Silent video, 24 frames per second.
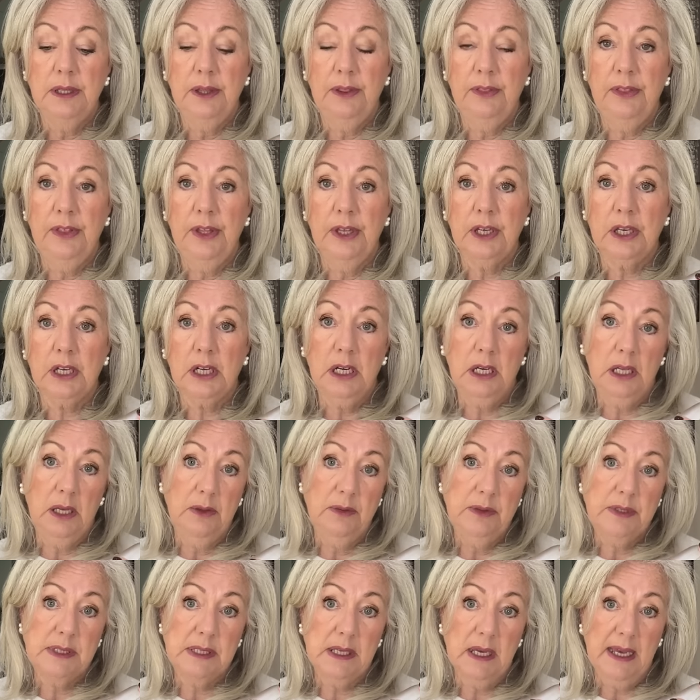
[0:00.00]
the
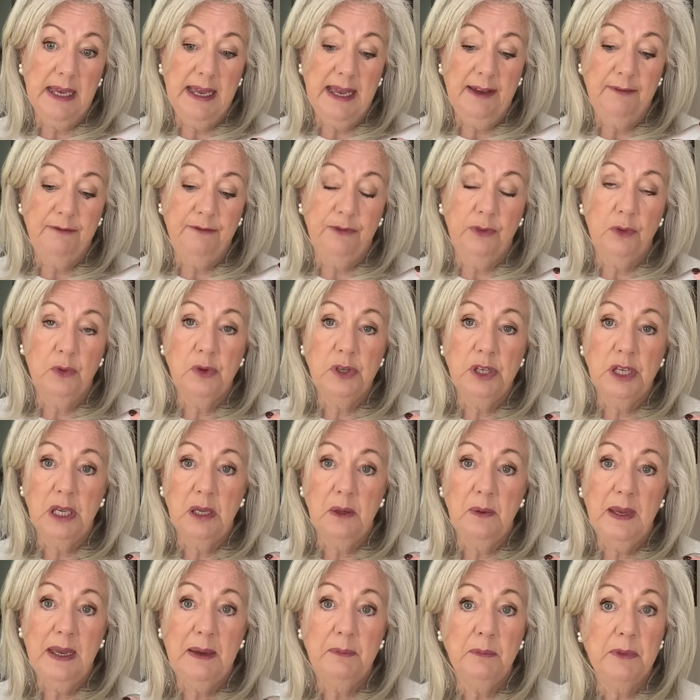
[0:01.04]
clothes I have for
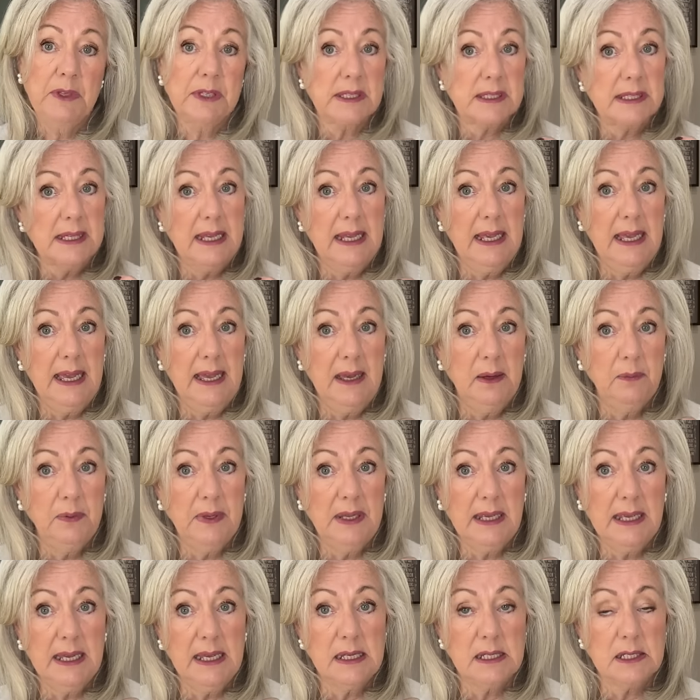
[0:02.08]
you and we'll see how we
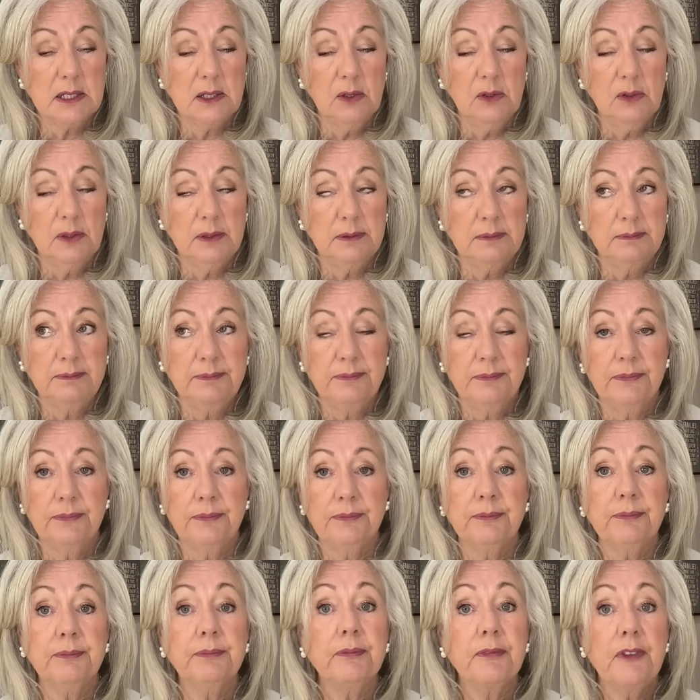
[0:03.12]
get on.
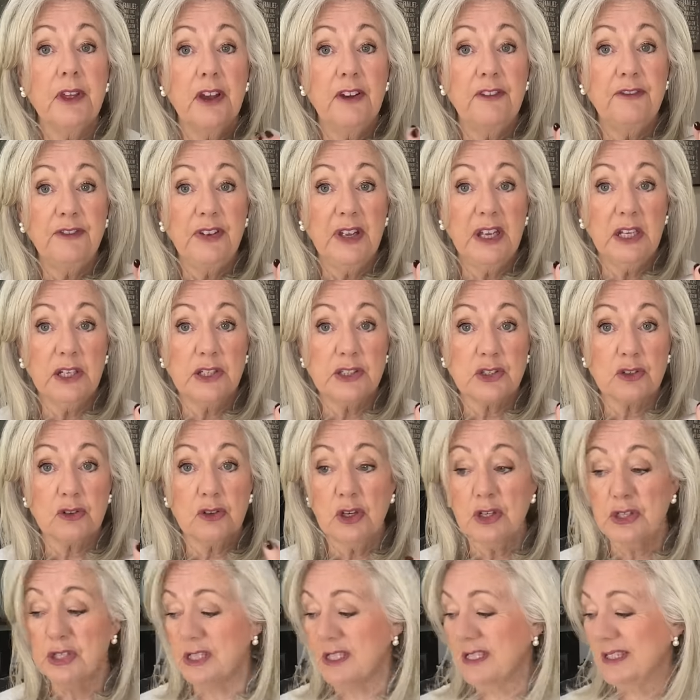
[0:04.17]
Fingers
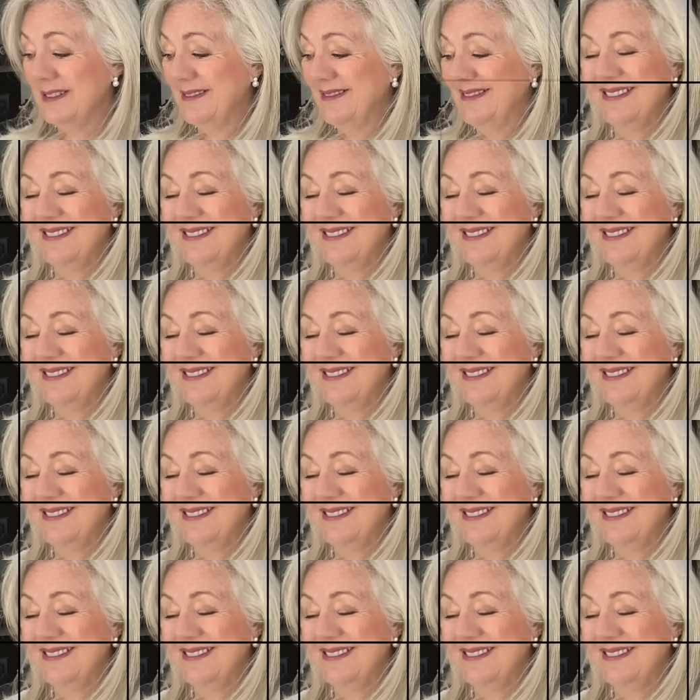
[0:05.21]
crossed.